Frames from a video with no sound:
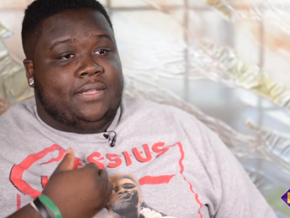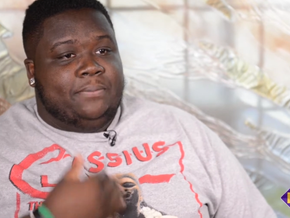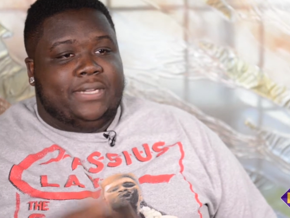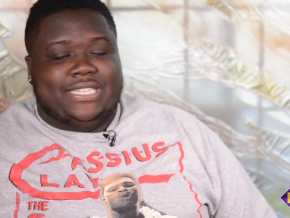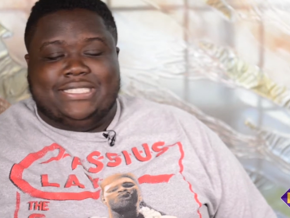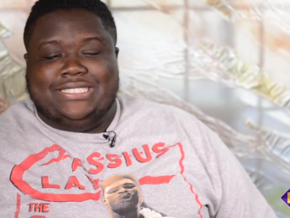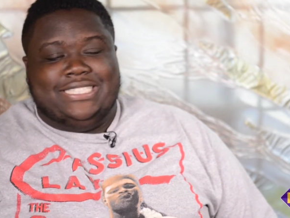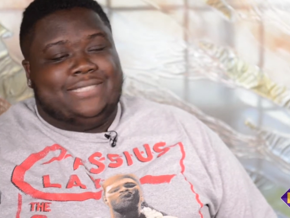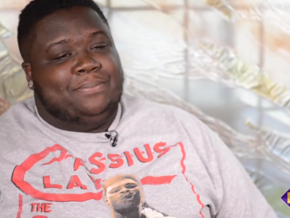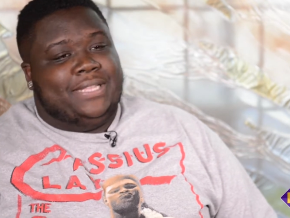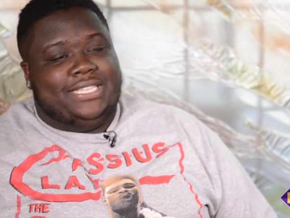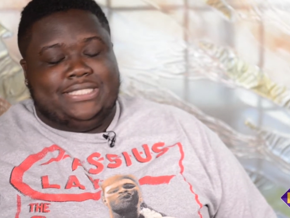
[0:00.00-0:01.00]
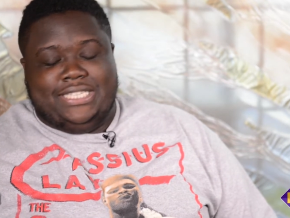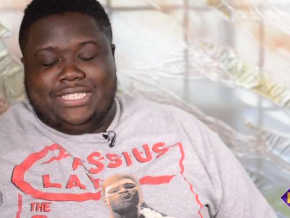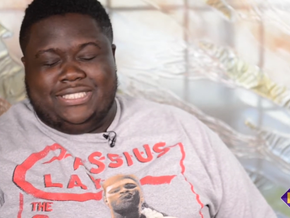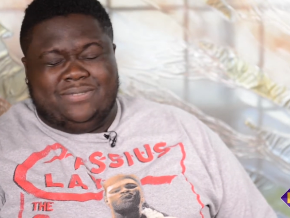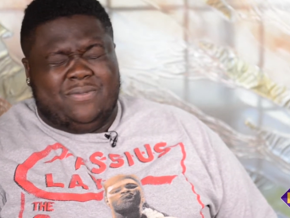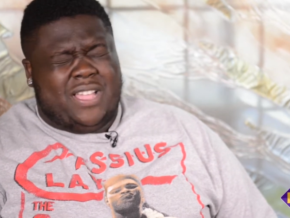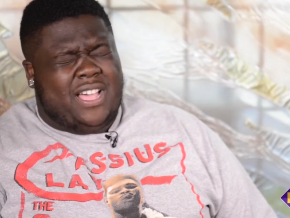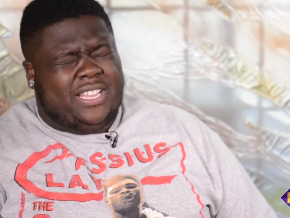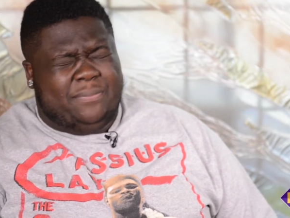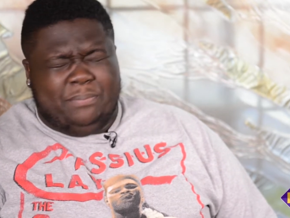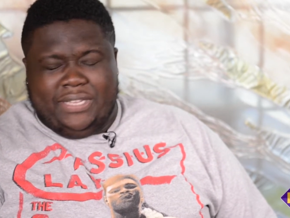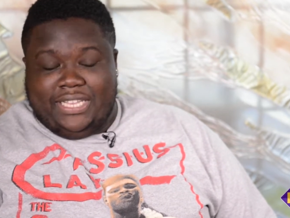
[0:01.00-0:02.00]
because this place is
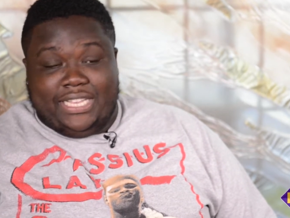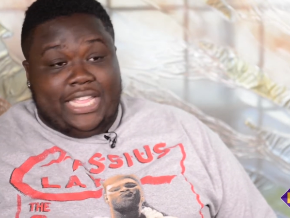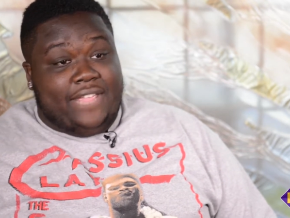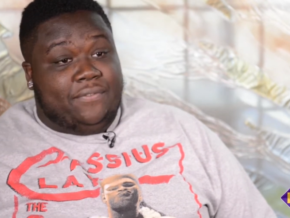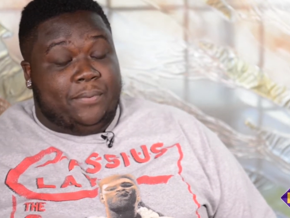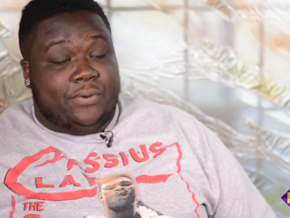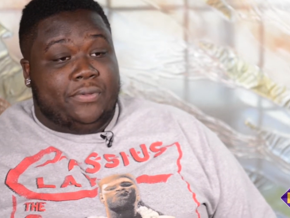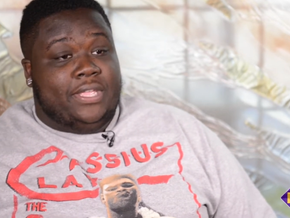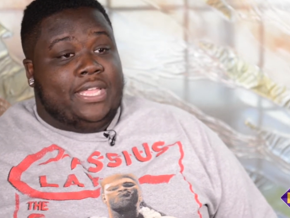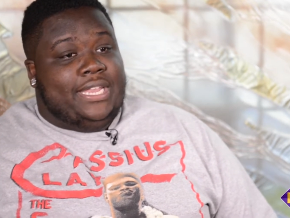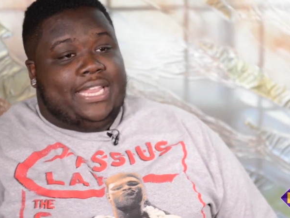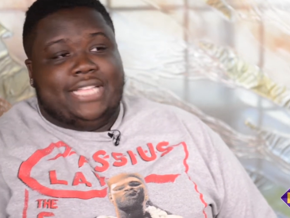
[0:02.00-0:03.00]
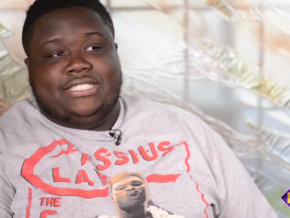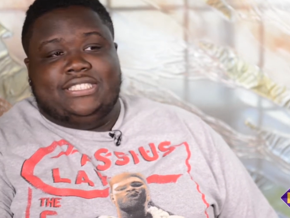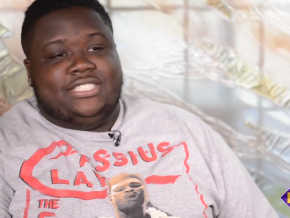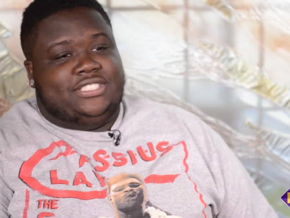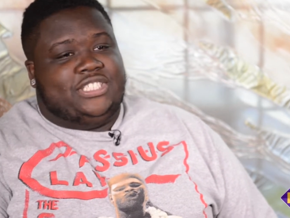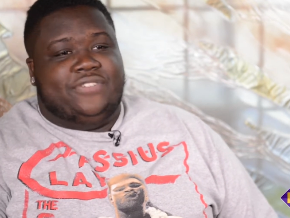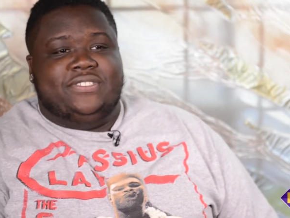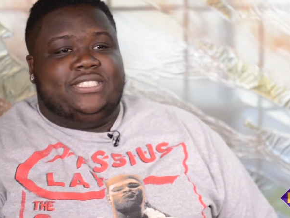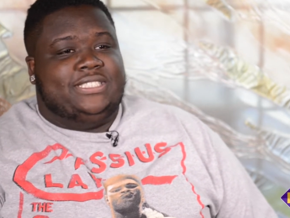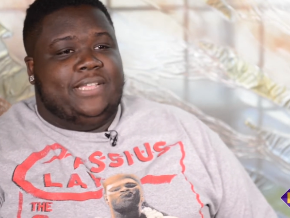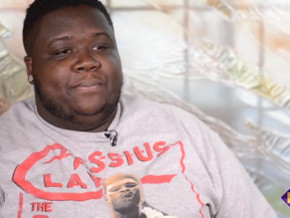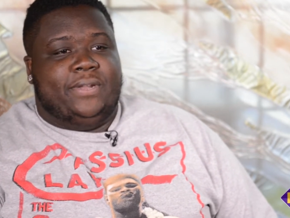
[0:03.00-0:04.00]
unbelievable. Not just the
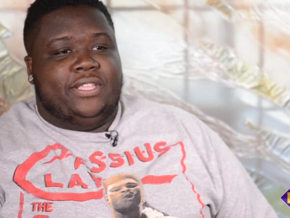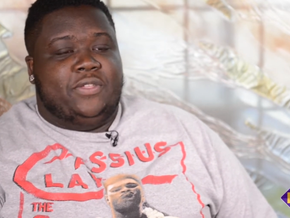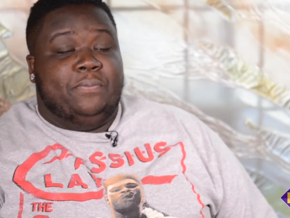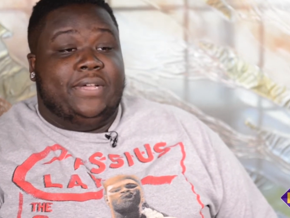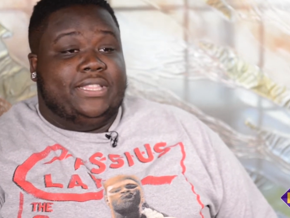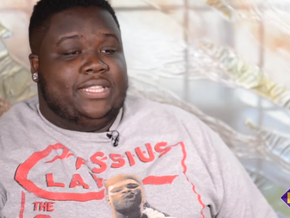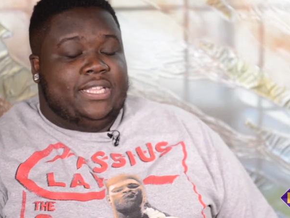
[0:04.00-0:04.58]
services they bring you, but